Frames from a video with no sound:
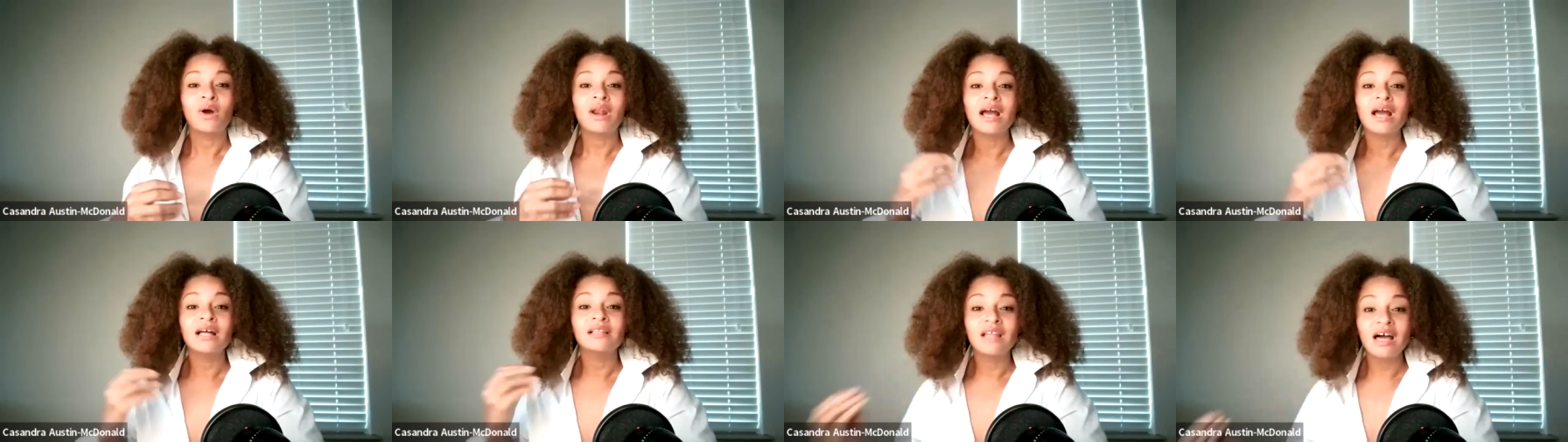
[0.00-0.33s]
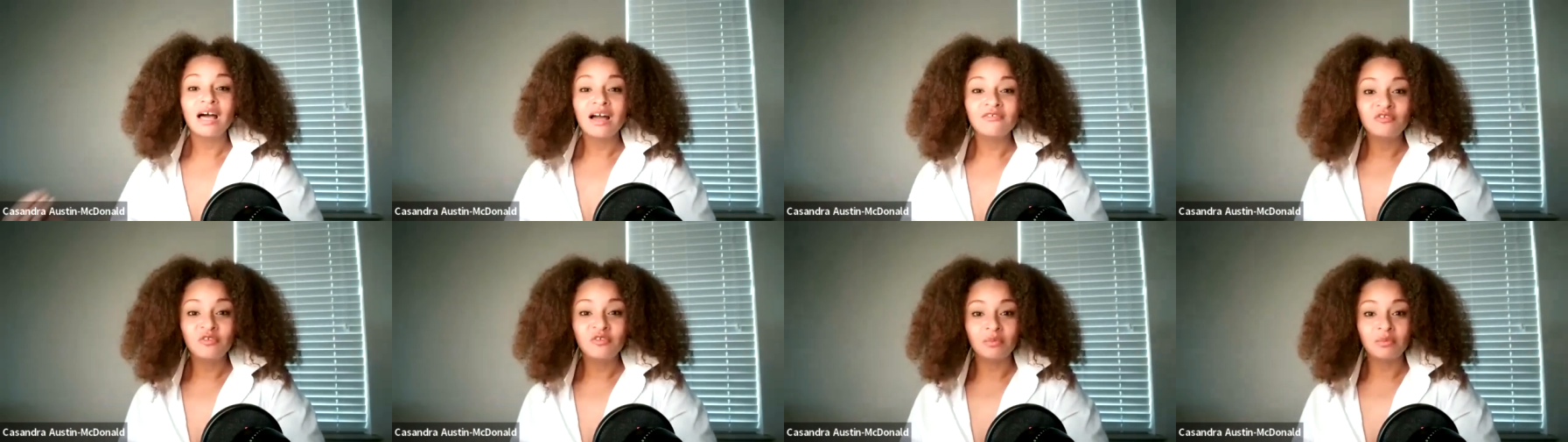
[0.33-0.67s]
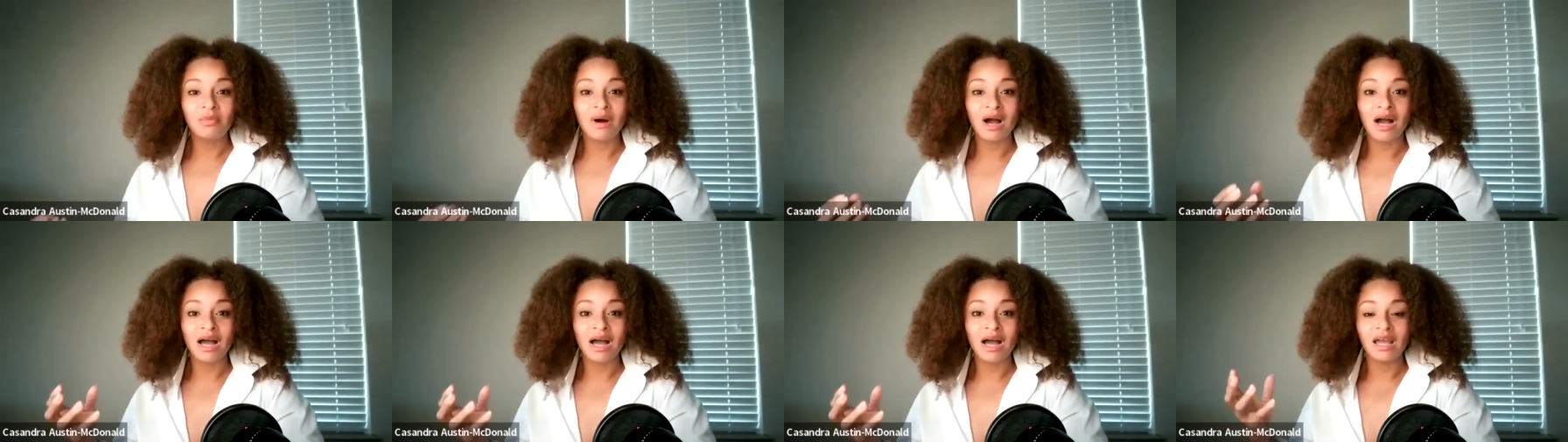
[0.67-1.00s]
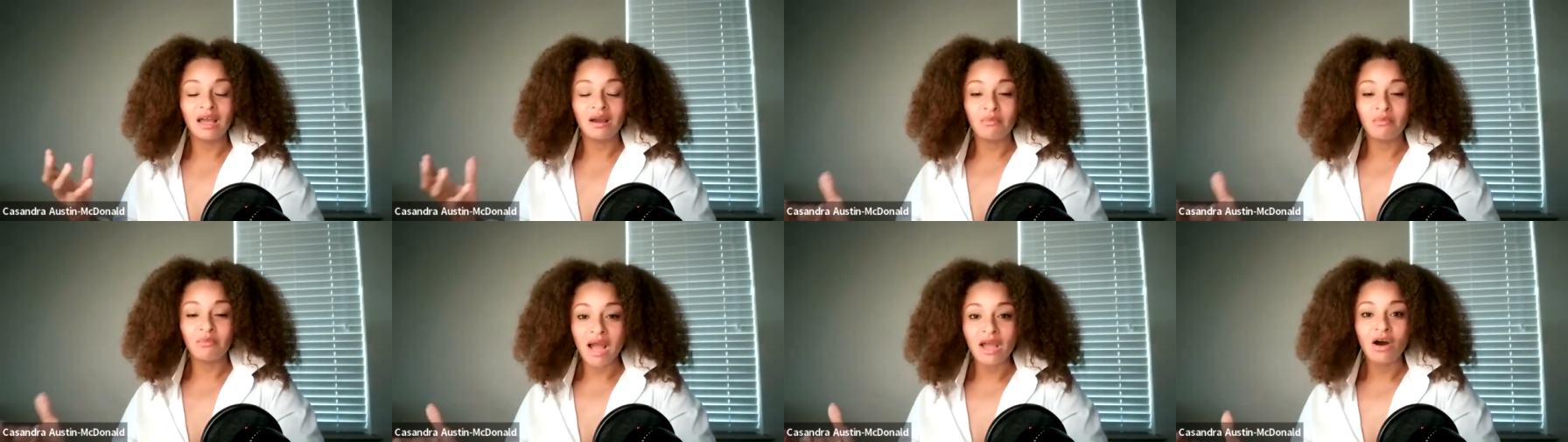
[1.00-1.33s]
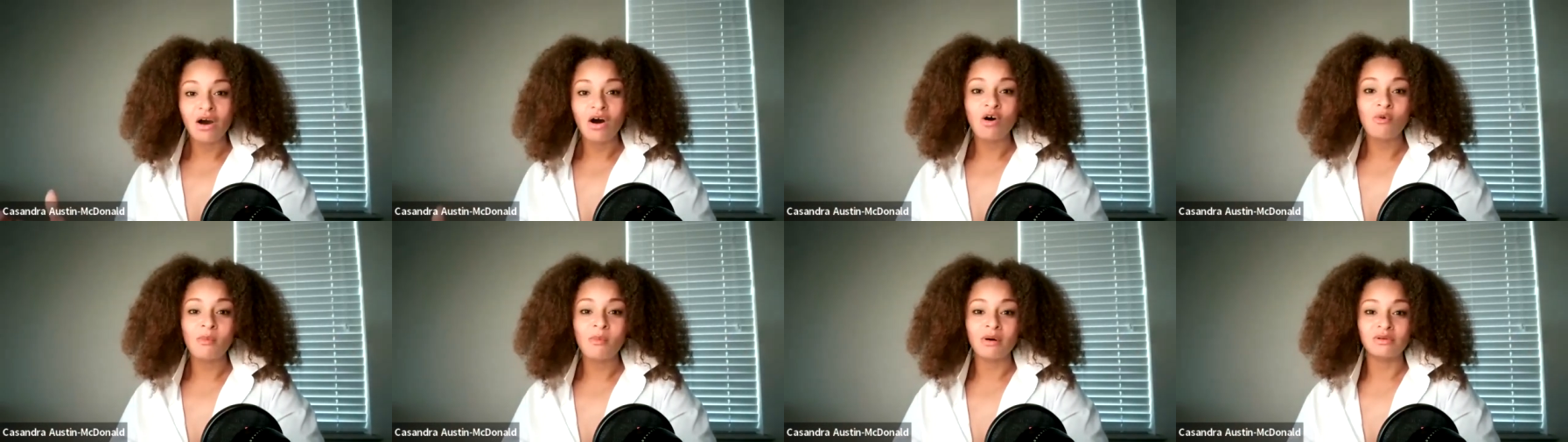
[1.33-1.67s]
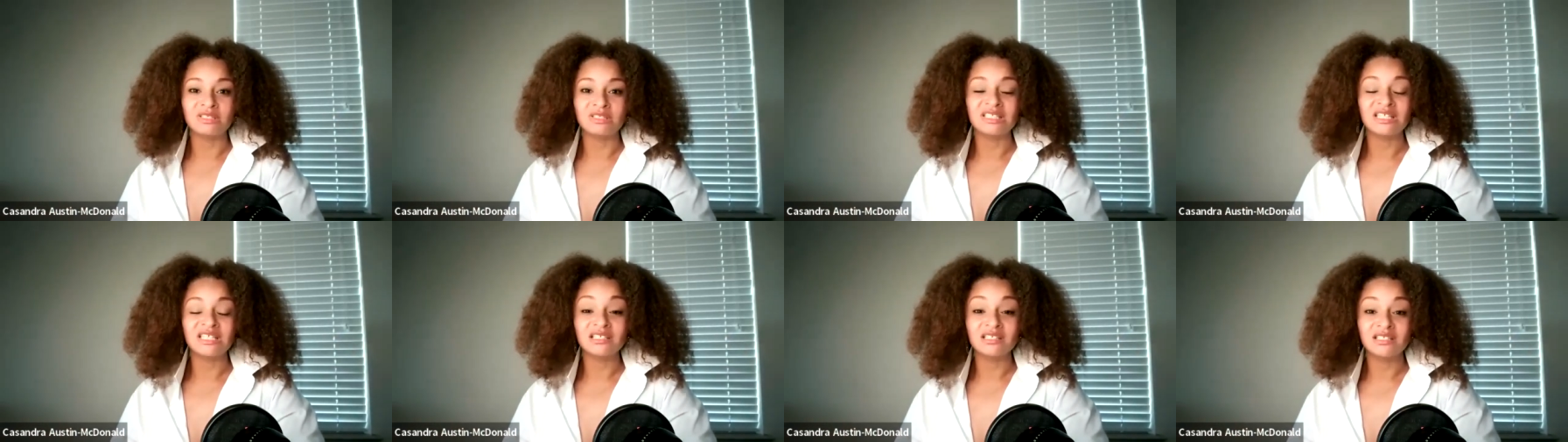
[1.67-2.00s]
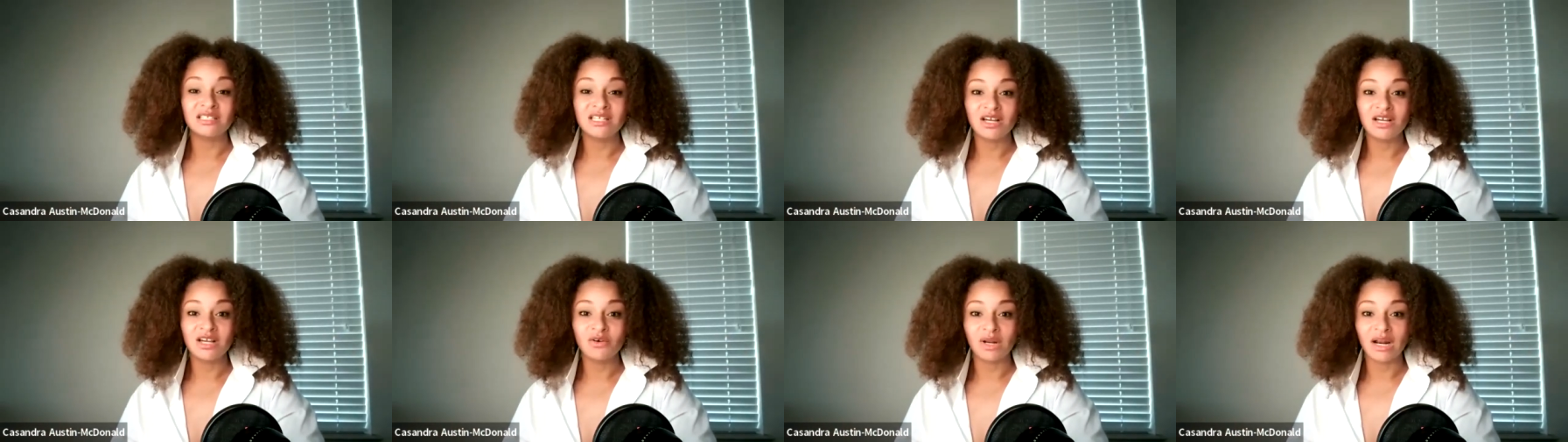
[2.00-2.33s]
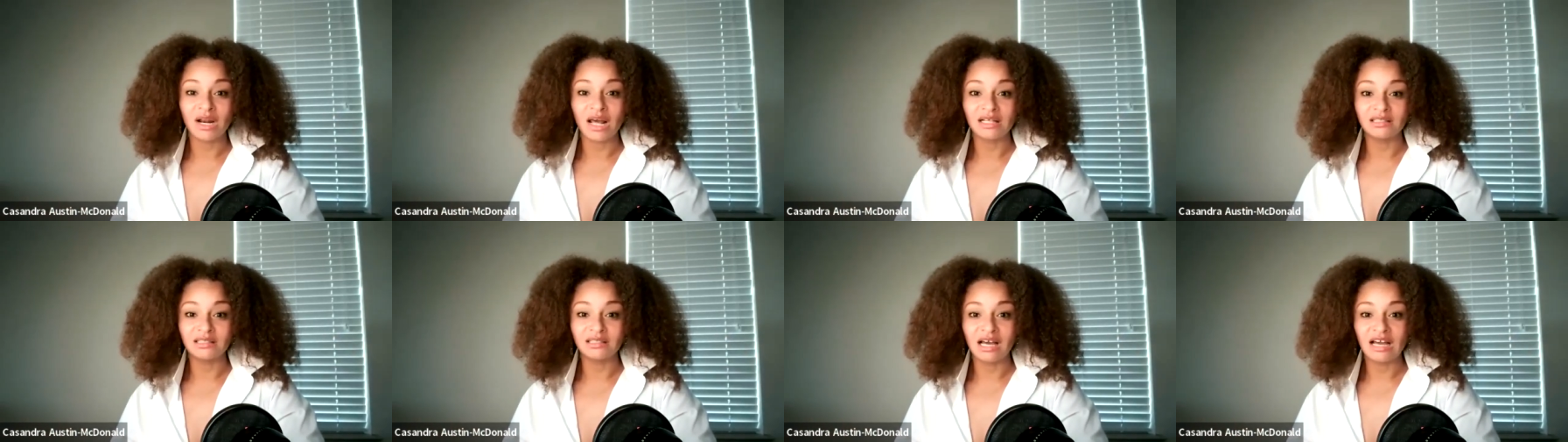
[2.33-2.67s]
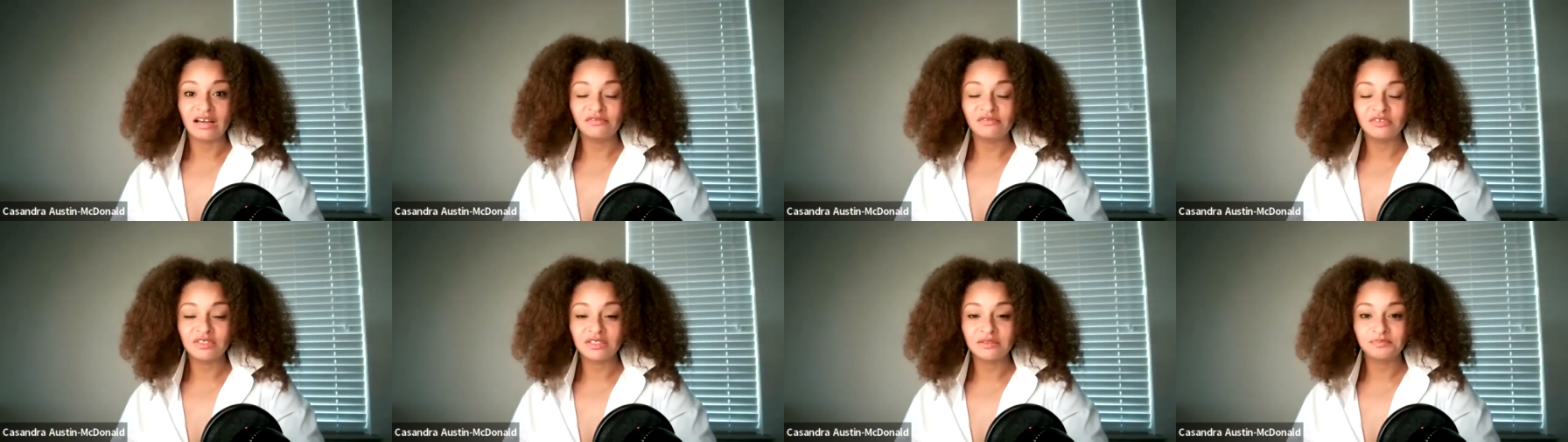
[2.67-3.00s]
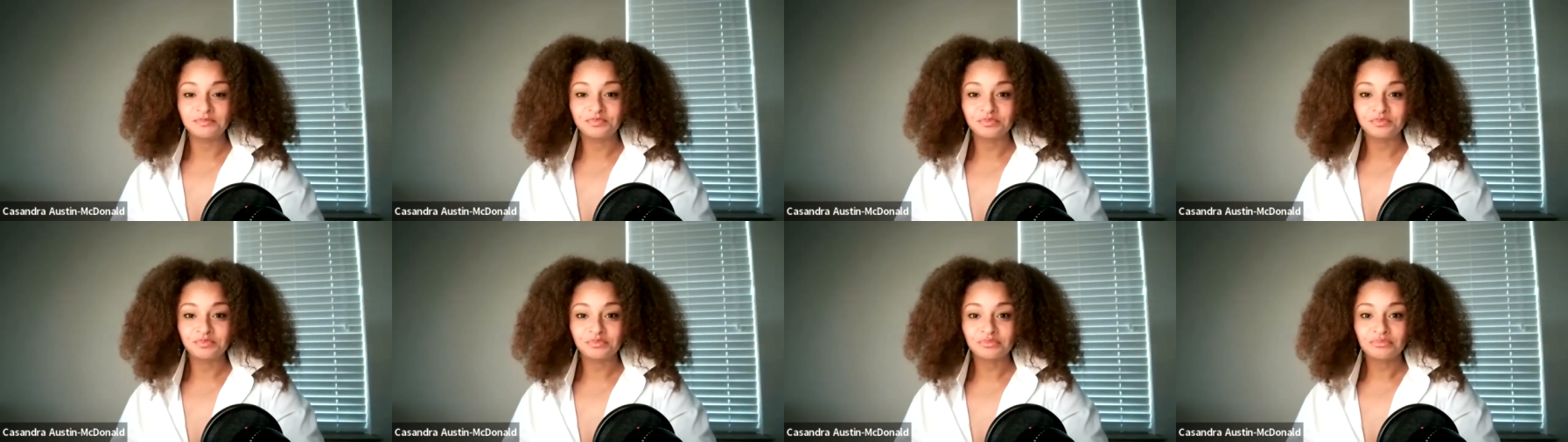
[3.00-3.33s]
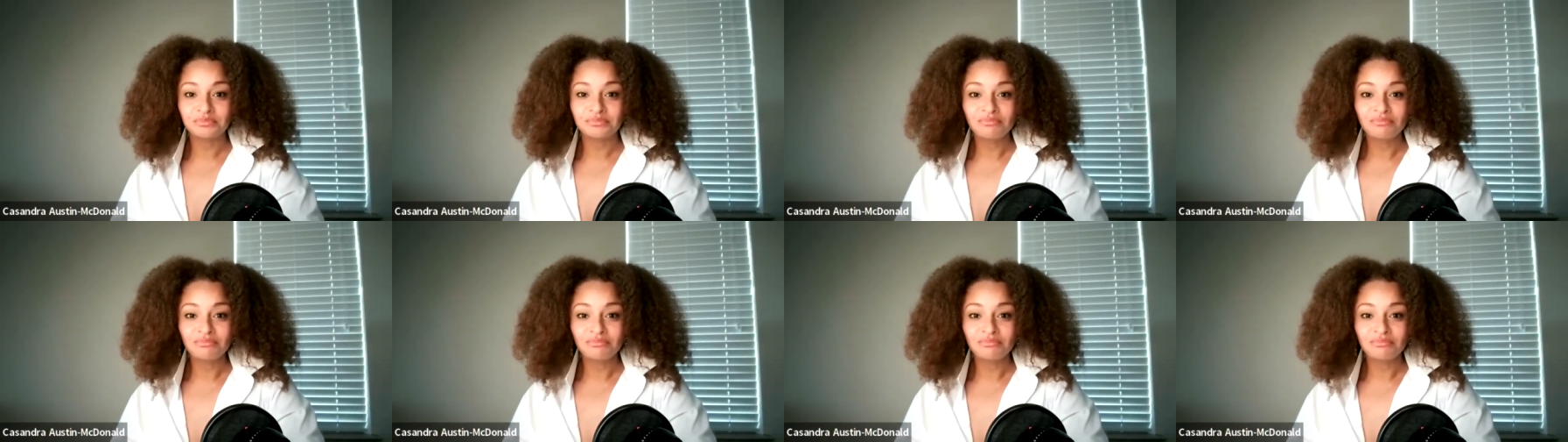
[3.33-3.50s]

when i left my my home i was 16 when i left